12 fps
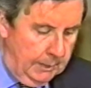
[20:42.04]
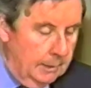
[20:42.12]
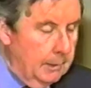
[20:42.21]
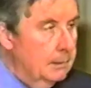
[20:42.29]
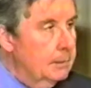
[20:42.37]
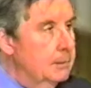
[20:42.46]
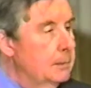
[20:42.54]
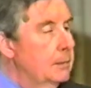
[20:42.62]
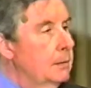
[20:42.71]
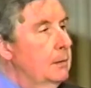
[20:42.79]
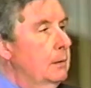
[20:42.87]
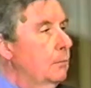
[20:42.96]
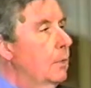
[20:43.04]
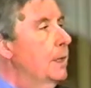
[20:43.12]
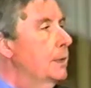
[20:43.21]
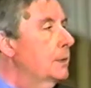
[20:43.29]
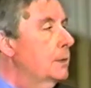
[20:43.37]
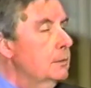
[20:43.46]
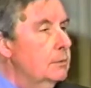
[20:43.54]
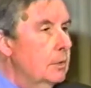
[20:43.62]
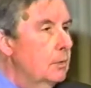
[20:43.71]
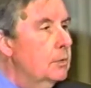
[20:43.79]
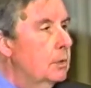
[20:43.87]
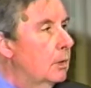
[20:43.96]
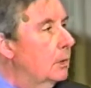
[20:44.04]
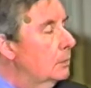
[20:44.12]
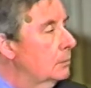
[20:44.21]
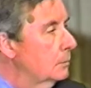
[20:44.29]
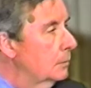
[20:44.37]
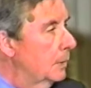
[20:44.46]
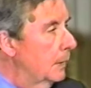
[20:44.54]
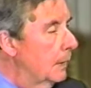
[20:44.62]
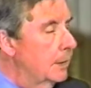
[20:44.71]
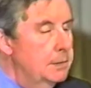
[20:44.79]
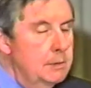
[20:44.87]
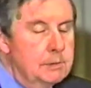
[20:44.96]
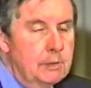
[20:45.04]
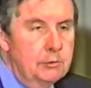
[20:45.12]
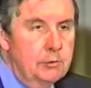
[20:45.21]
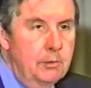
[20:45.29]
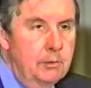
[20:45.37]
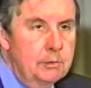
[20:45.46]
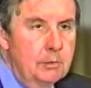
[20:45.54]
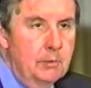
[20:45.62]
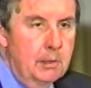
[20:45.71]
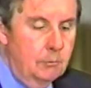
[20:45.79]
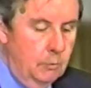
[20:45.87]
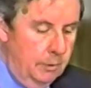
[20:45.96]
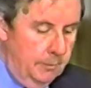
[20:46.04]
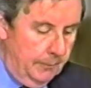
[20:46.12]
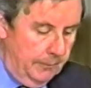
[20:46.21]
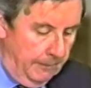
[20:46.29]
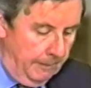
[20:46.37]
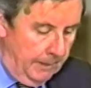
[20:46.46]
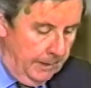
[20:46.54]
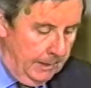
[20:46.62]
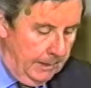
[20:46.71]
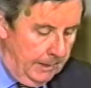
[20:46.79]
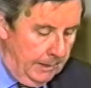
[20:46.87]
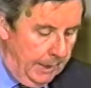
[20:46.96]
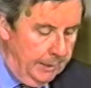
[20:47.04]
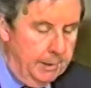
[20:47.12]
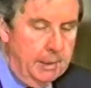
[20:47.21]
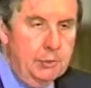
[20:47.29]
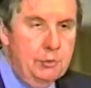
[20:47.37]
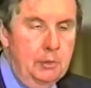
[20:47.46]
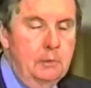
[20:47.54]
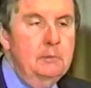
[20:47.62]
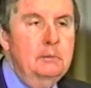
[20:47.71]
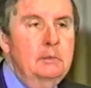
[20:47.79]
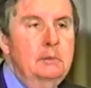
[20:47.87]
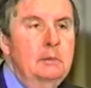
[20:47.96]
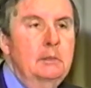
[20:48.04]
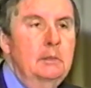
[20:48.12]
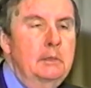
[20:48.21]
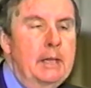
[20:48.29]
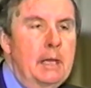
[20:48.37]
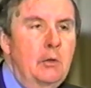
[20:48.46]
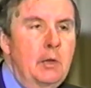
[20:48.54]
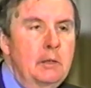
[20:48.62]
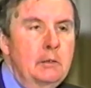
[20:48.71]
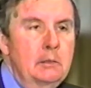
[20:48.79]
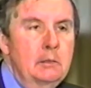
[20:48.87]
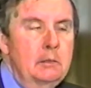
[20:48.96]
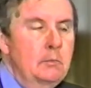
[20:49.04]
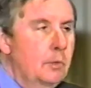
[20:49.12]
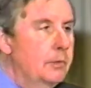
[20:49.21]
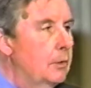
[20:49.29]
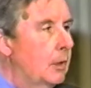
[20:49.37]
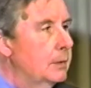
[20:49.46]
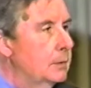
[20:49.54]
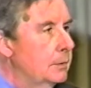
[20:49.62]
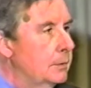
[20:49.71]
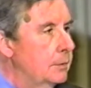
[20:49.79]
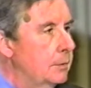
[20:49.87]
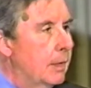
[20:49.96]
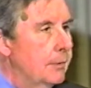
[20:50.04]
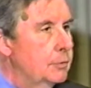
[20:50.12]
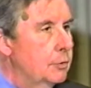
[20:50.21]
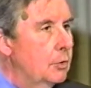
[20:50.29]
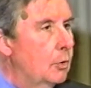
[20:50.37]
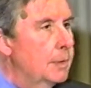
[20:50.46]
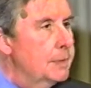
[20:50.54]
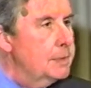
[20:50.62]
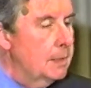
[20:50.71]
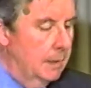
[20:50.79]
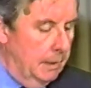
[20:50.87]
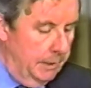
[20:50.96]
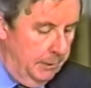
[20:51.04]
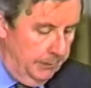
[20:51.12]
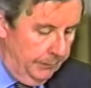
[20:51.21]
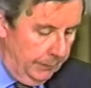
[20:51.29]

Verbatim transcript: Uh, race, so-called, in the nineteenth century use of that word, and nation now were thought to have to coincide.